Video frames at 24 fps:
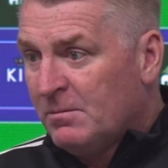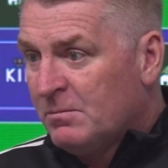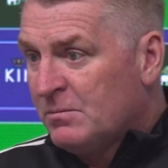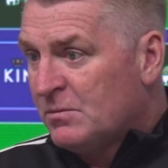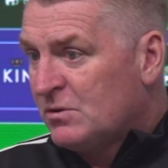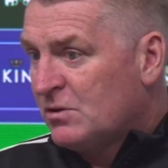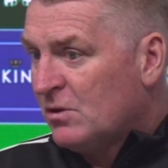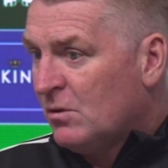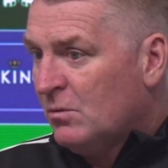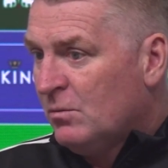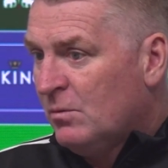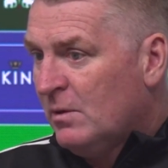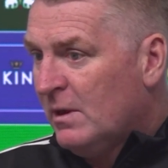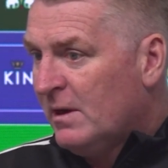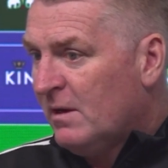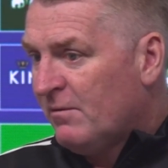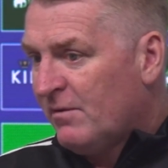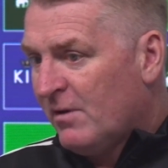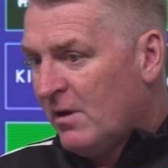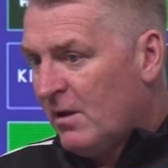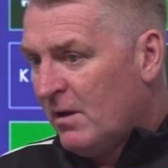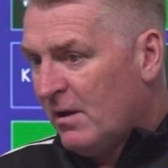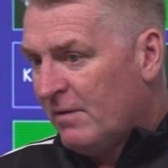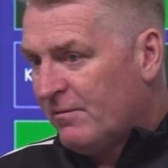So
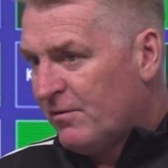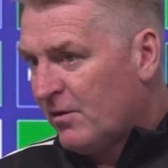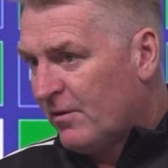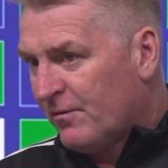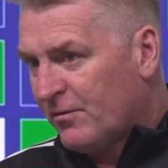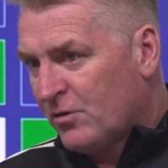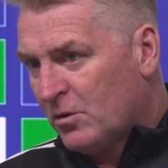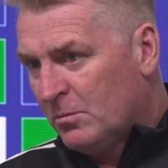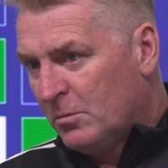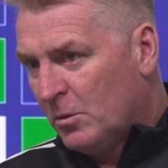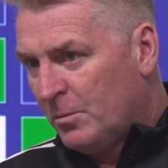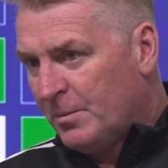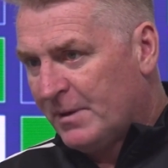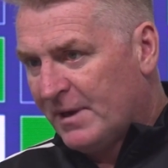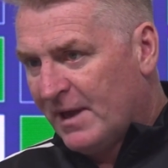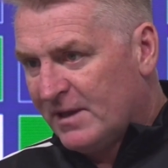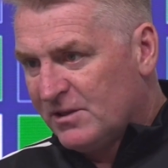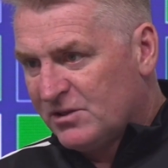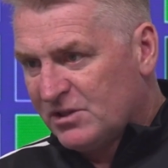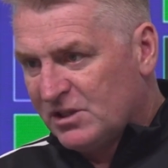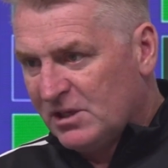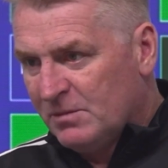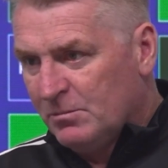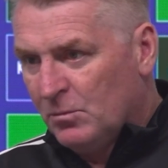whenever I've come up
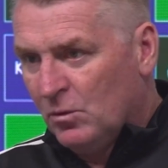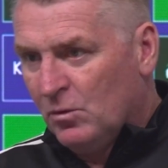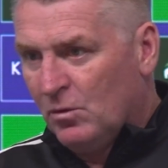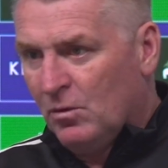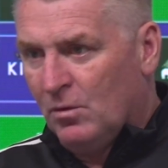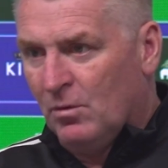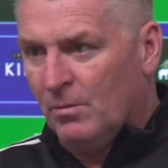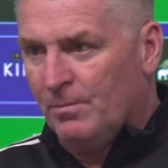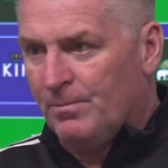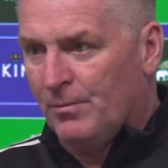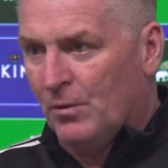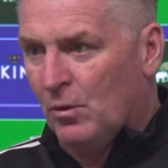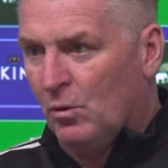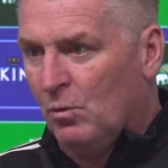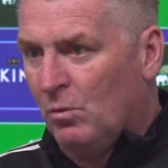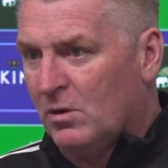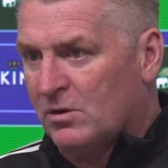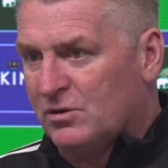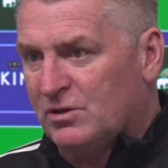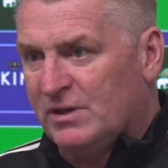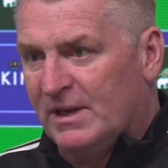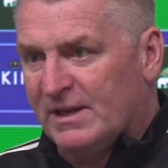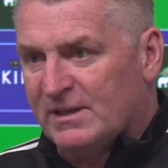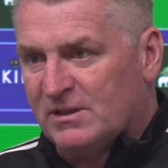against him or
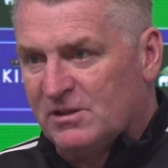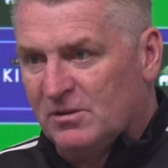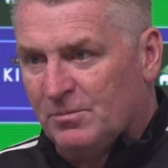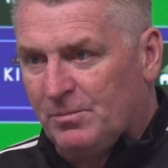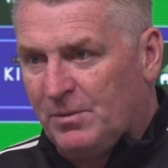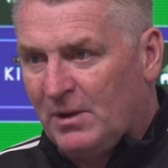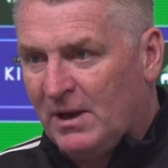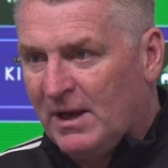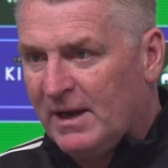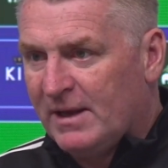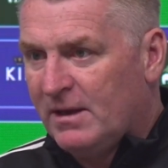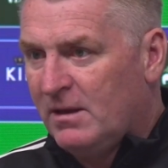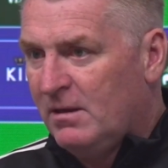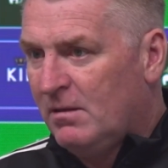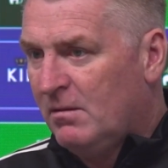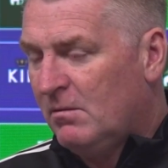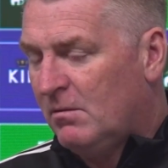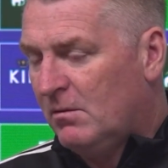watched Leicester play,